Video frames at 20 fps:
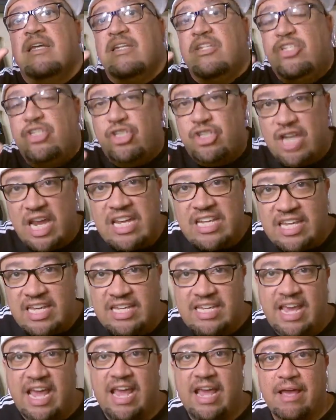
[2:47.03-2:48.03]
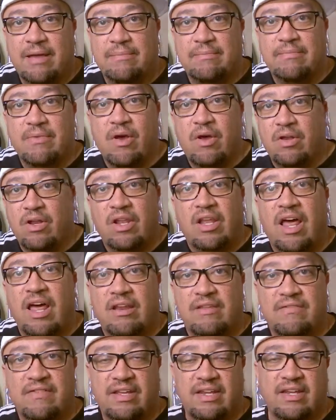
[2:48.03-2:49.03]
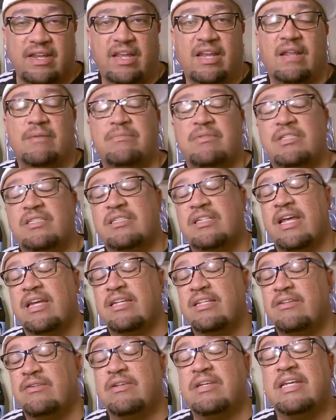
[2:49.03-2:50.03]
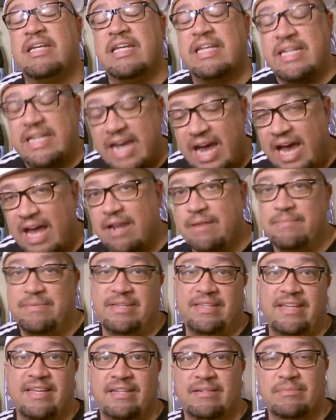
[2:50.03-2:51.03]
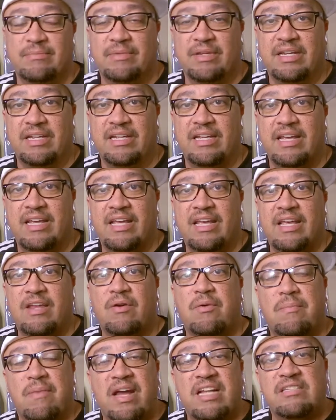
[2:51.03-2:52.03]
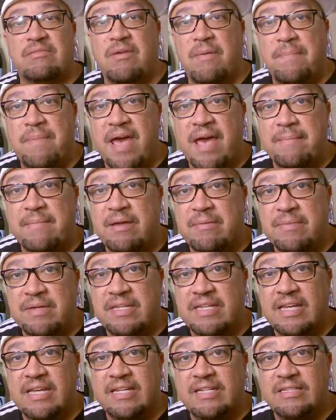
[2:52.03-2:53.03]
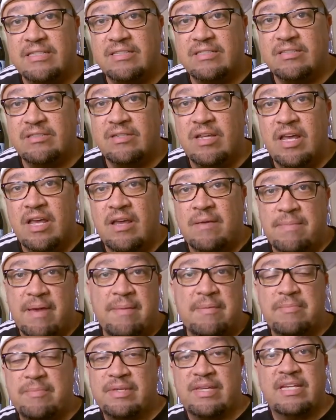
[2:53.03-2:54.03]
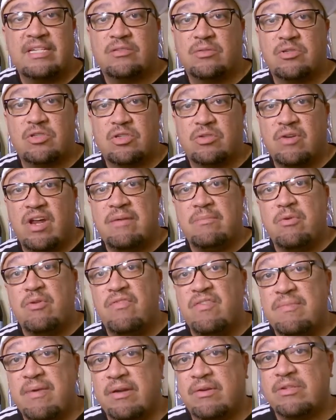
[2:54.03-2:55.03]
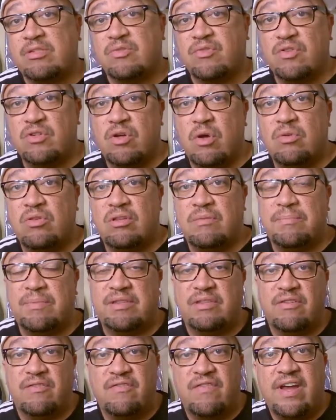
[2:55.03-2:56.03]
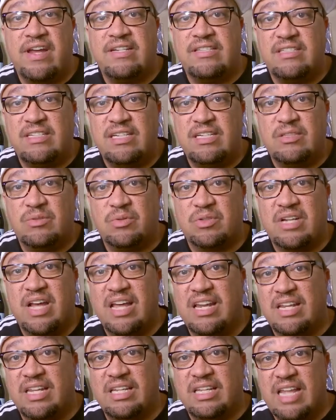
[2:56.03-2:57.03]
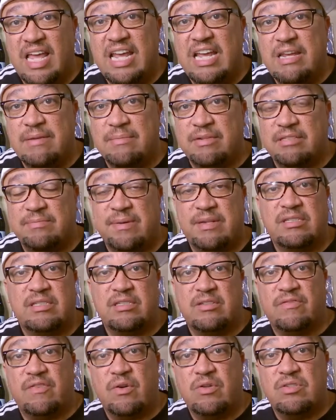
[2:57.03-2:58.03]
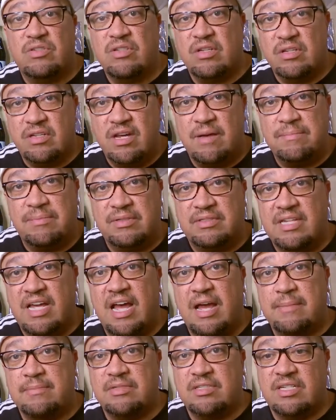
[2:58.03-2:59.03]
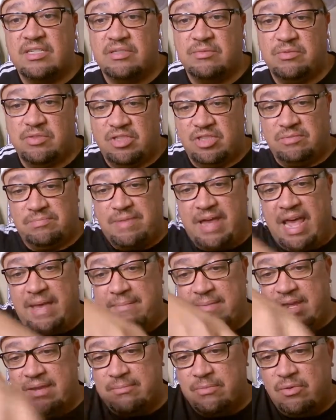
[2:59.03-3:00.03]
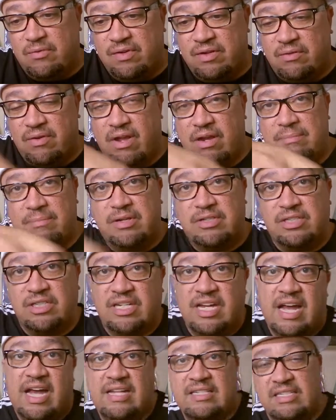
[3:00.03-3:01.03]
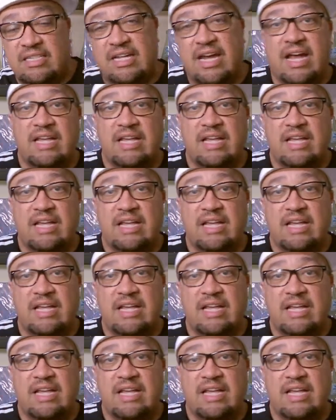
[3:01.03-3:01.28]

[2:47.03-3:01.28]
shaky cam on a lot of it. And I'm just like, you gotta be kidding me. It reminds me of Batman Begins. Batman Begins was a great movie by Christopher Nolan, but the fight scenes were kind of lame, especially the first couple of times, because it was just Batman moving around a bunch of guys and